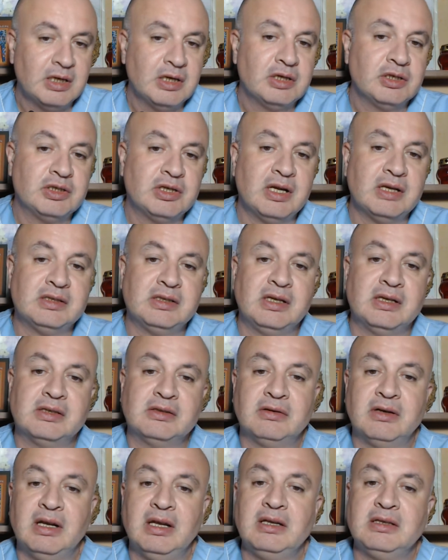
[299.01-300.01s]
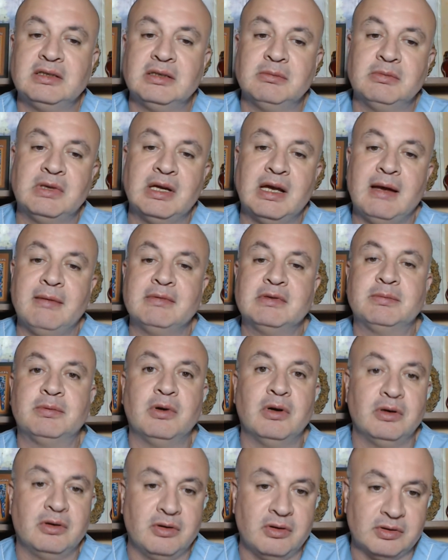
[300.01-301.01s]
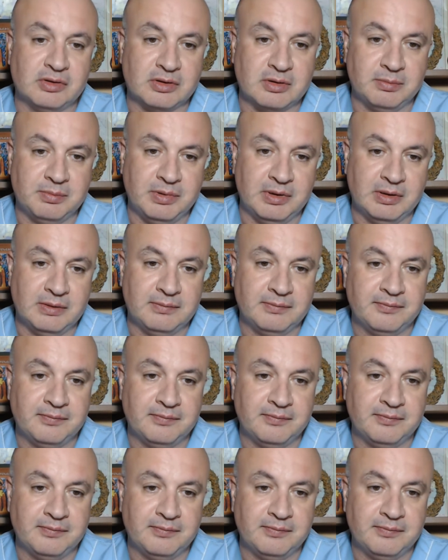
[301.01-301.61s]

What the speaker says: chest X-ray, sometimes bronchoscopy.